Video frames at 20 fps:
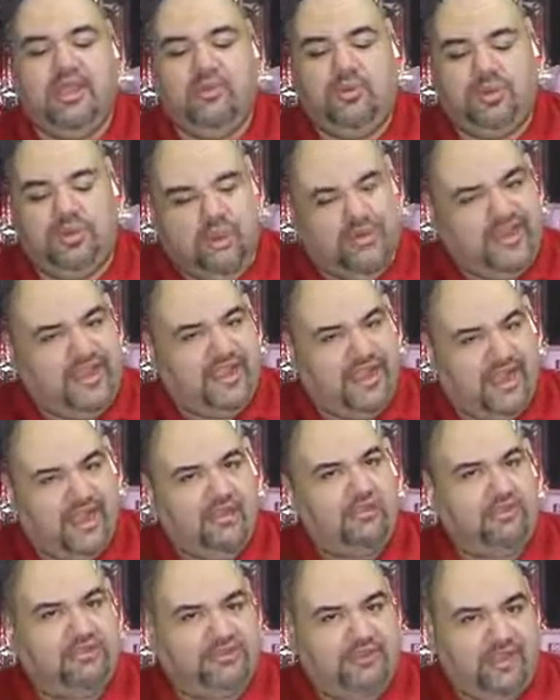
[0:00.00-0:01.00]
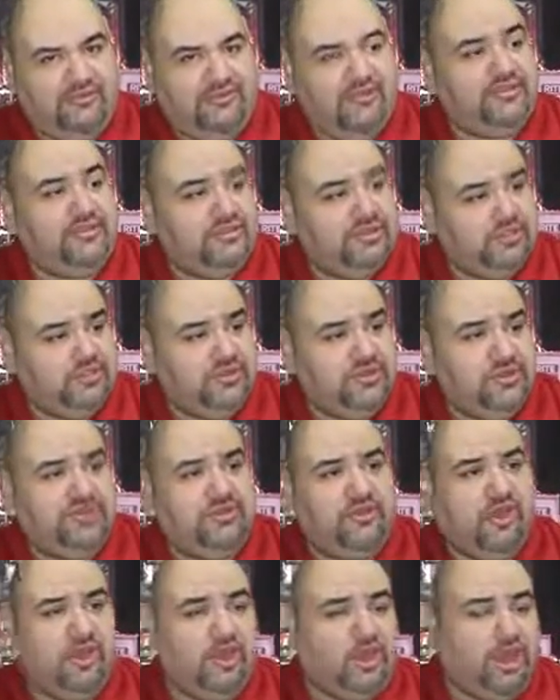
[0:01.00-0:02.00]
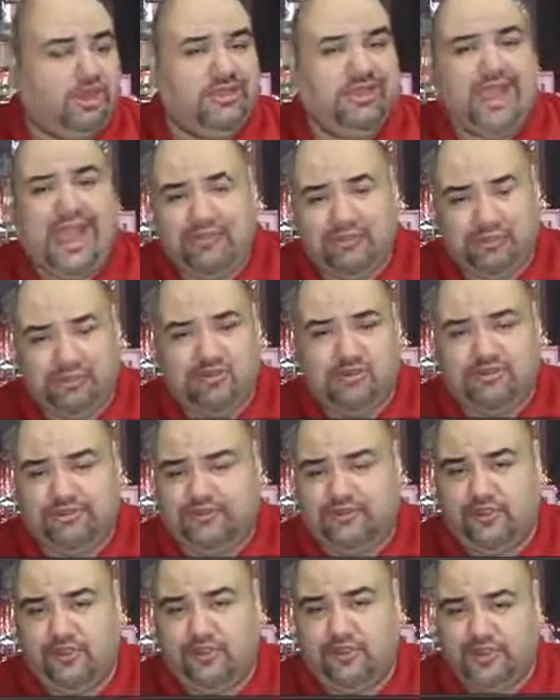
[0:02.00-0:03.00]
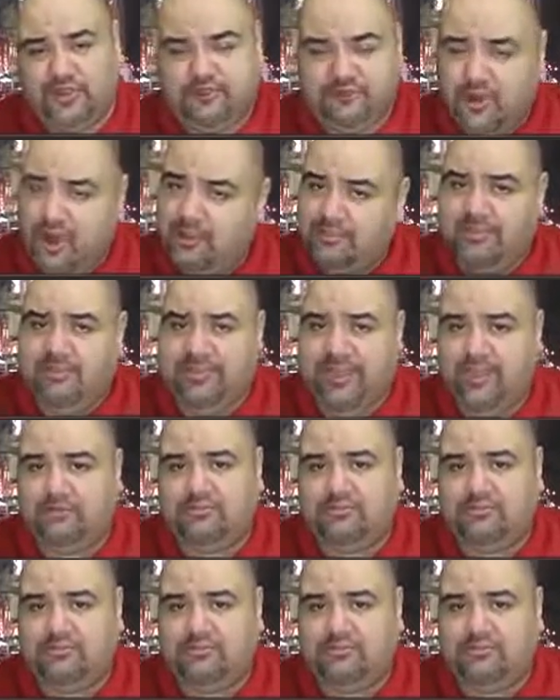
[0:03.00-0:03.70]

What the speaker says: We know that Carol and Tyrese and Judith are on the outskirts of Terminus, probably